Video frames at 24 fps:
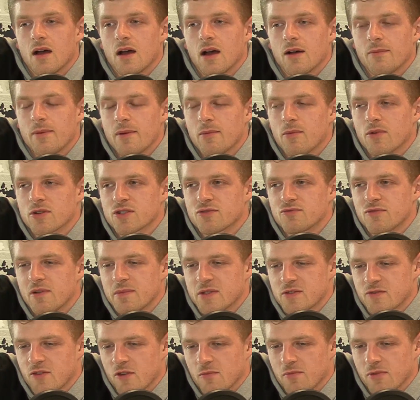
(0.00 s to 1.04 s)
I've been watching
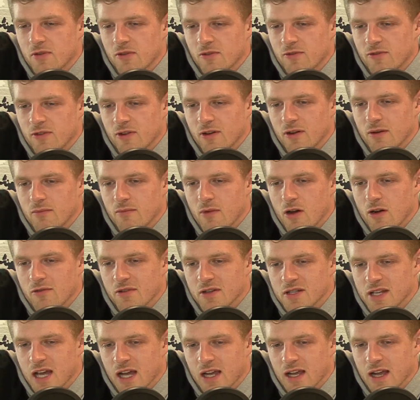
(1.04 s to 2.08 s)
women's football for over
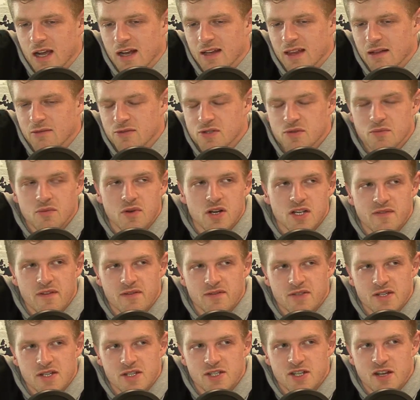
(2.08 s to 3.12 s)
a decade. That was the worst I've
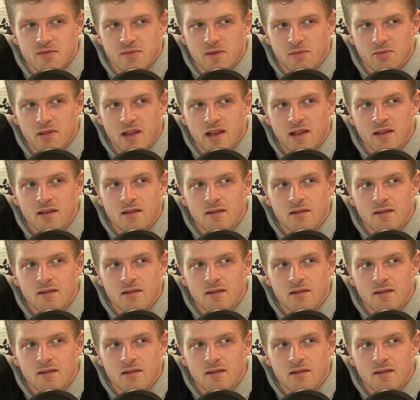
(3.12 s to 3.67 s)
ever seen Germany play.